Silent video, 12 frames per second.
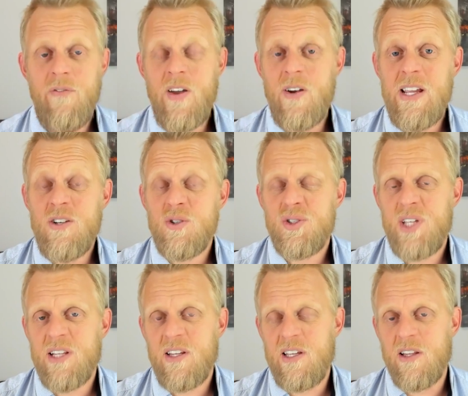Very
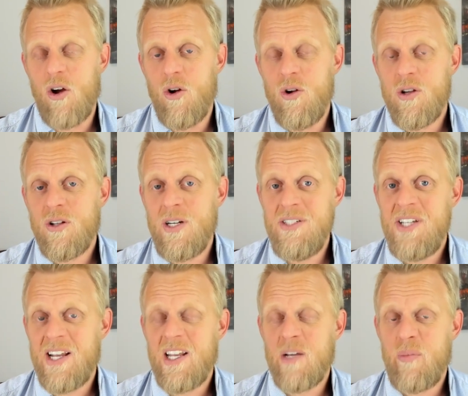interestingly, though,
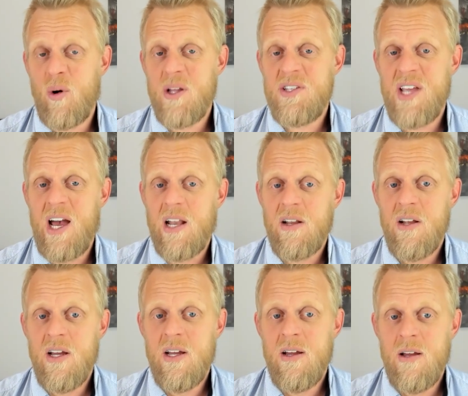CleanTechnica points out
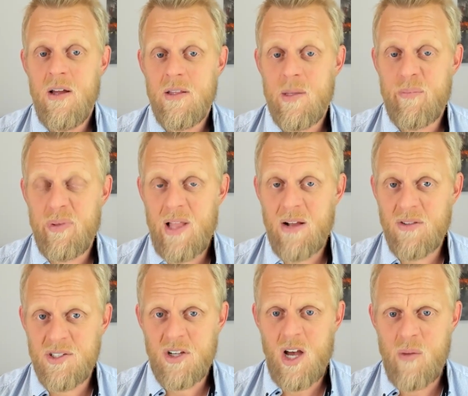that
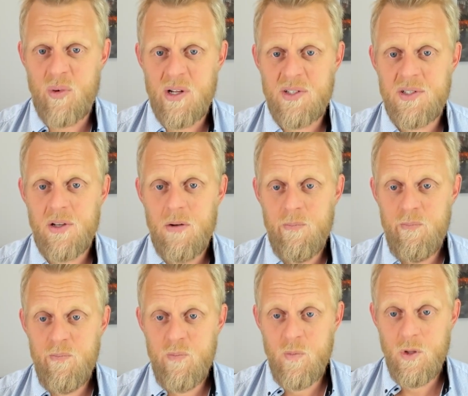plugless hybrids
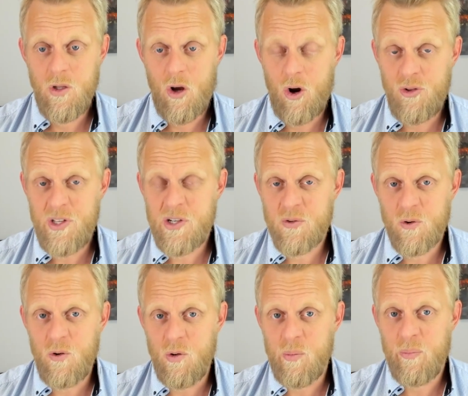only
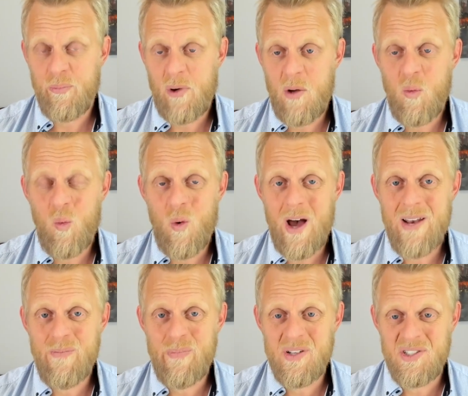grew by
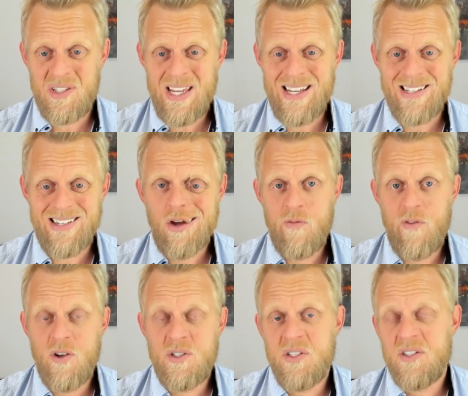1%
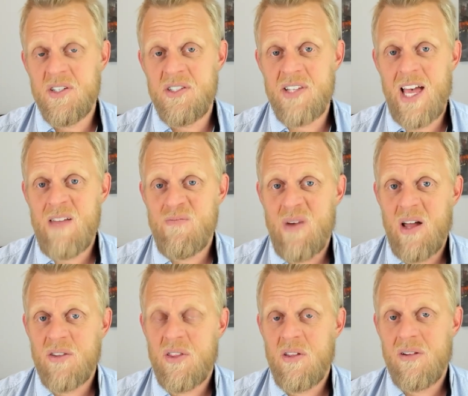versus the same
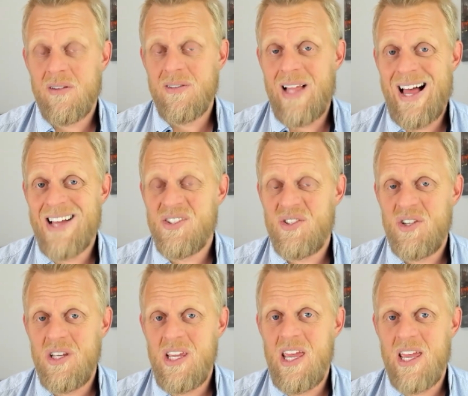month last
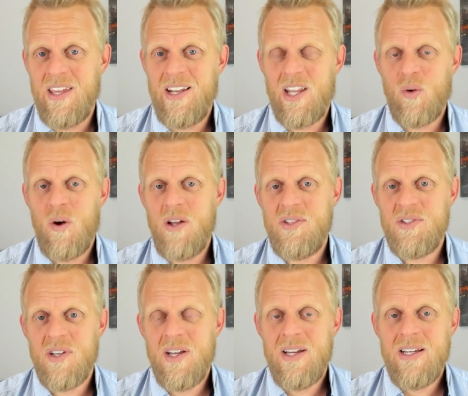year. In other
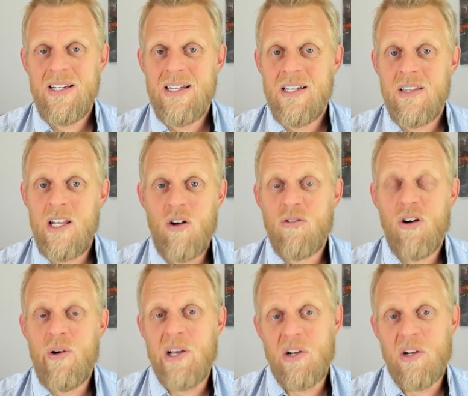words, they're not growing at